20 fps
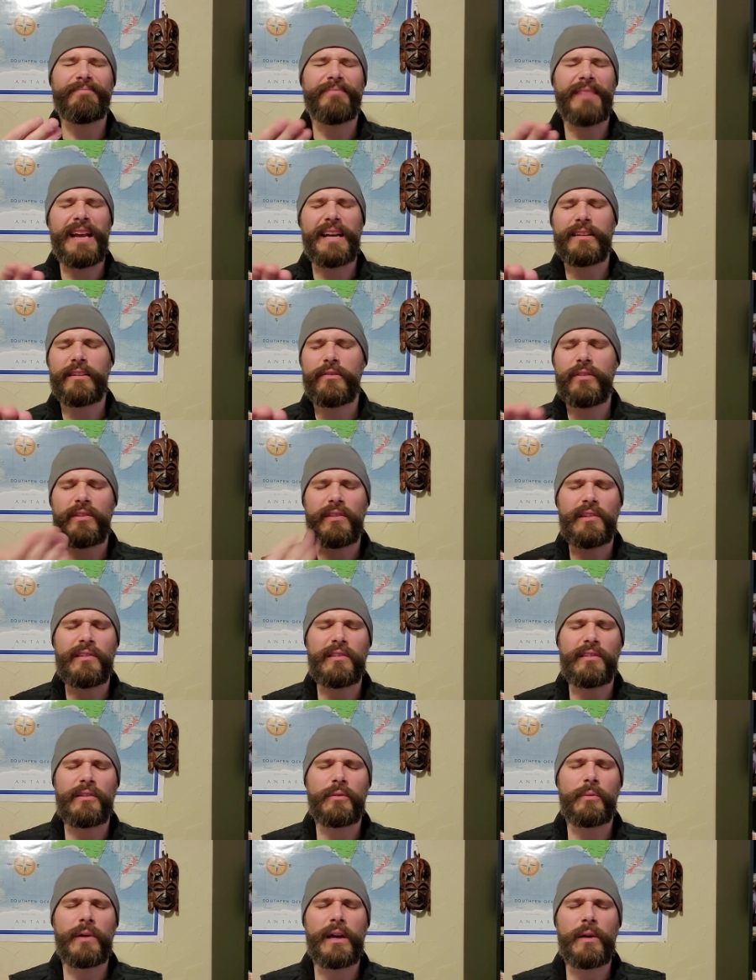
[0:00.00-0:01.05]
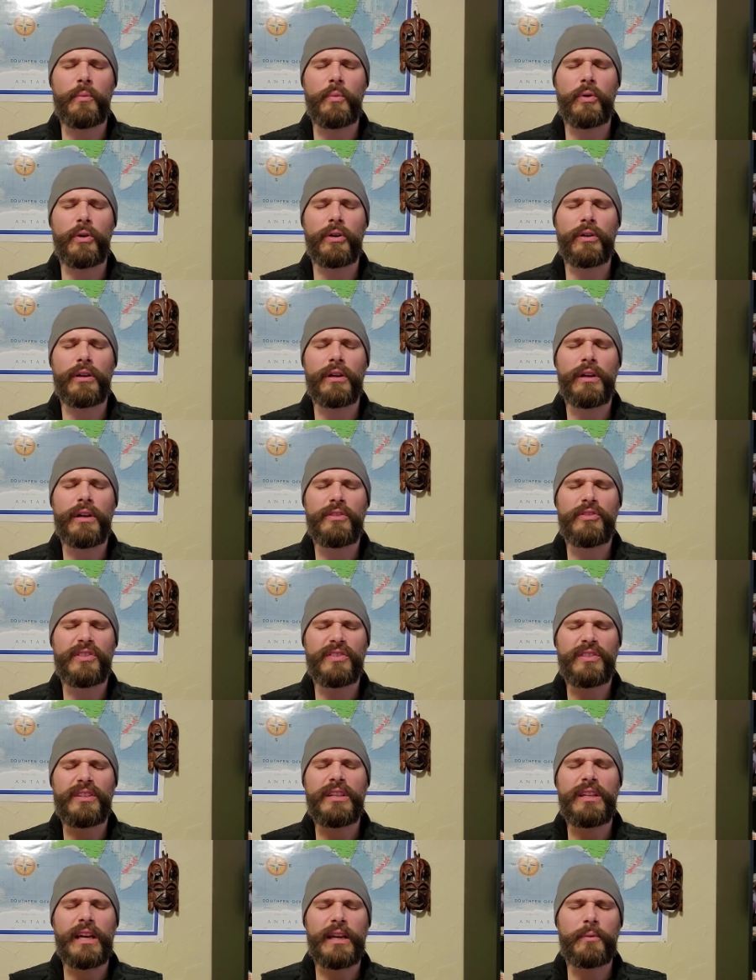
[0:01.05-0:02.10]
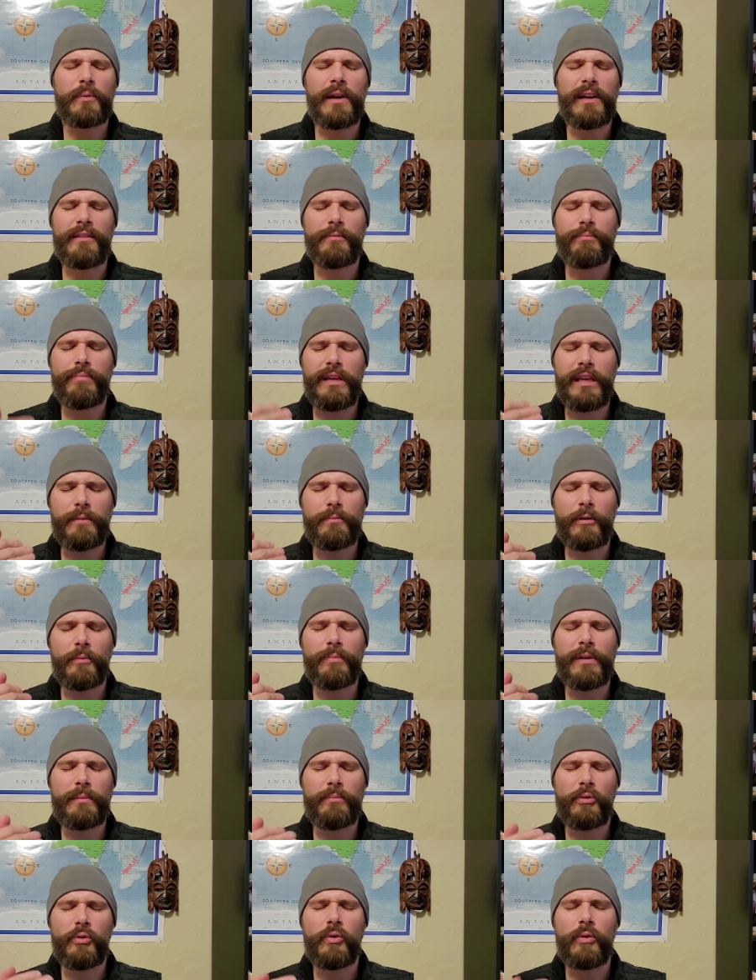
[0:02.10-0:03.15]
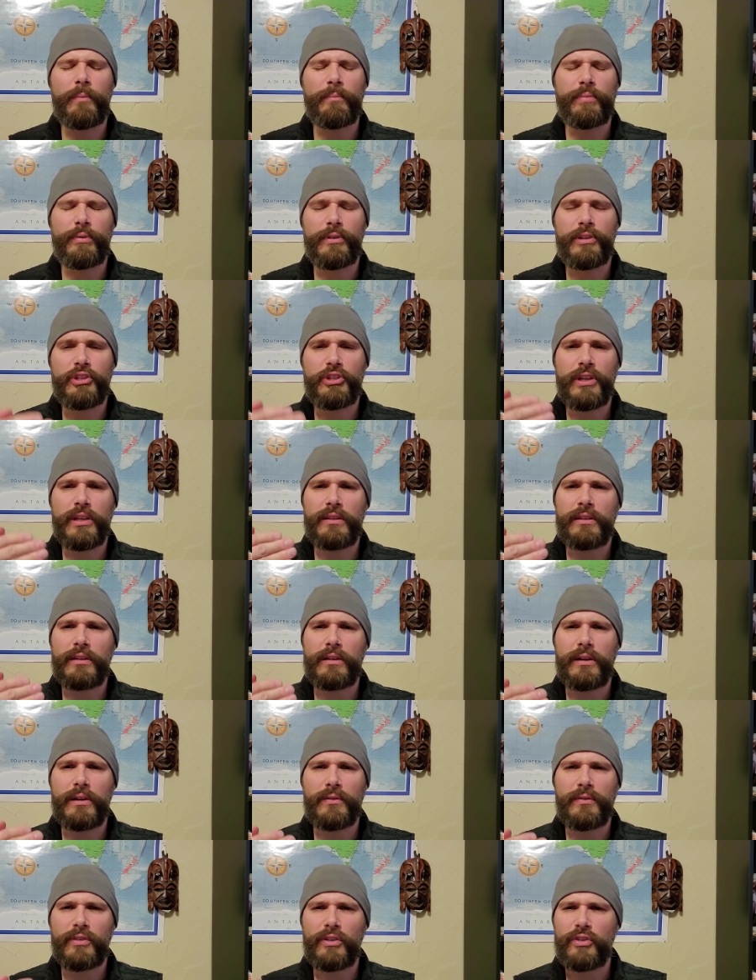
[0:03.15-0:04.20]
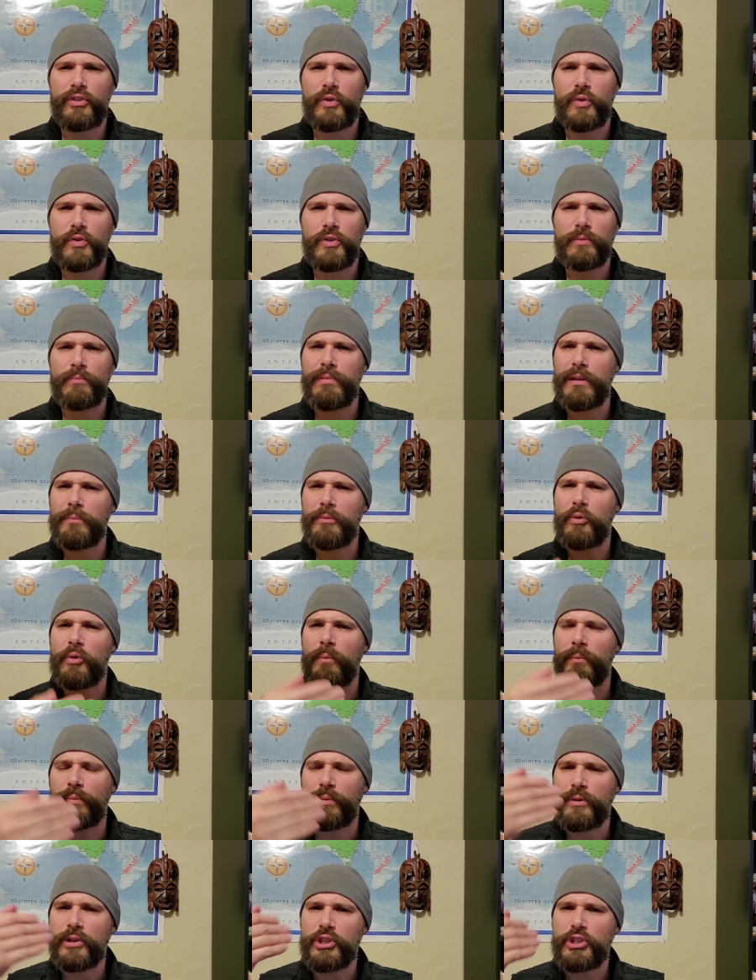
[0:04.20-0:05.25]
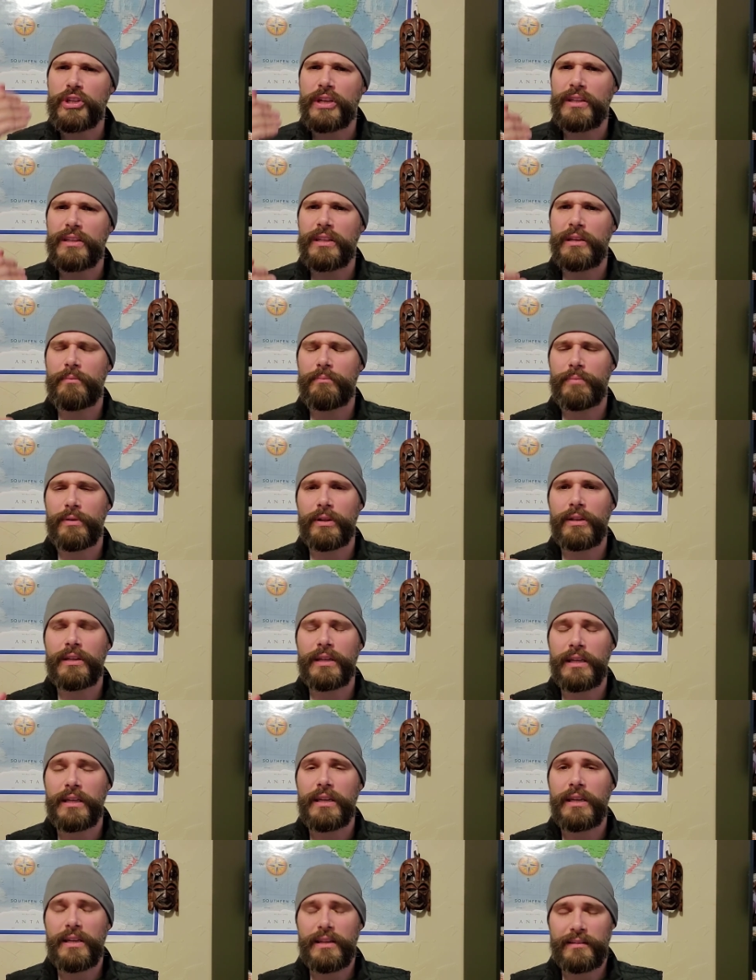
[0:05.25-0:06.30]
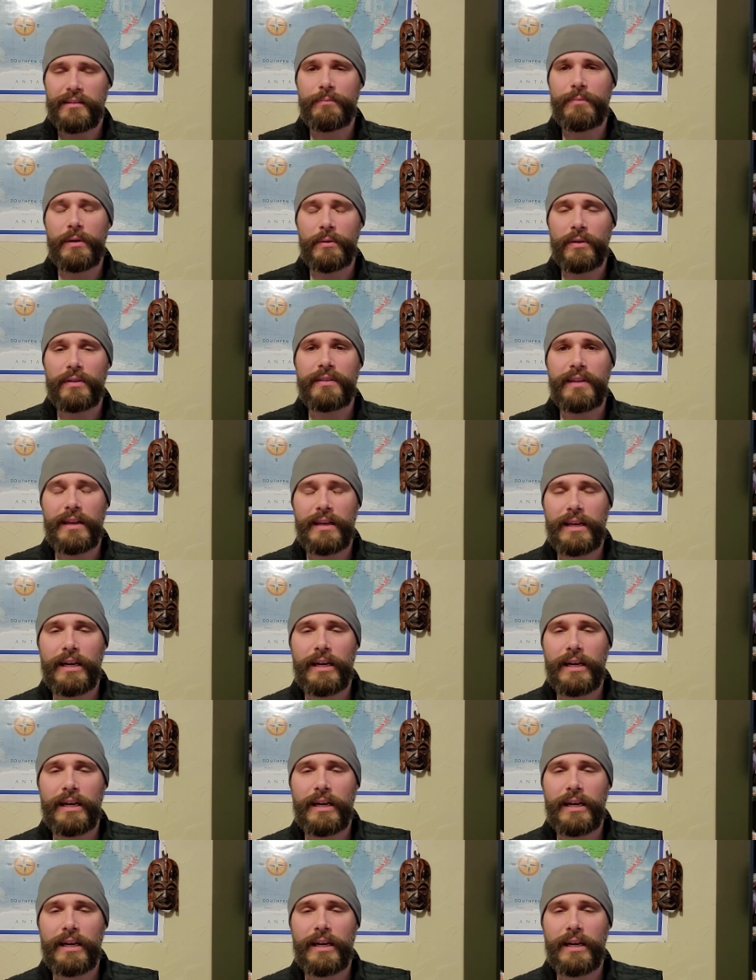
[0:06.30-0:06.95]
activist isn't the right word, just gun rights people, people who appreciate the Constitution, people who appreciate the ability to be able to take